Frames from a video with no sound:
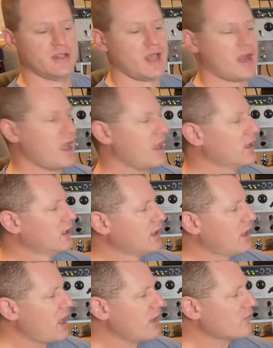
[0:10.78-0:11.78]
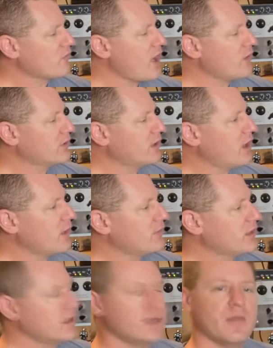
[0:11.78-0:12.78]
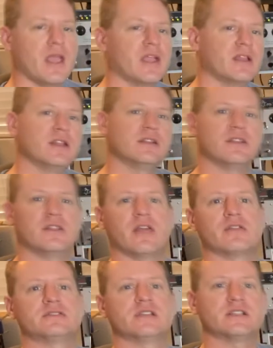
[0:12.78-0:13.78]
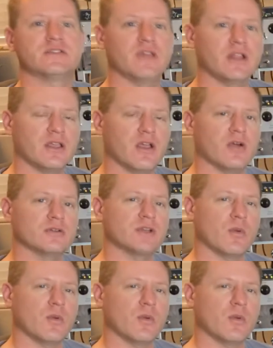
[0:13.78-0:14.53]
that I have rounded up that didn't make it into the other 6 videos.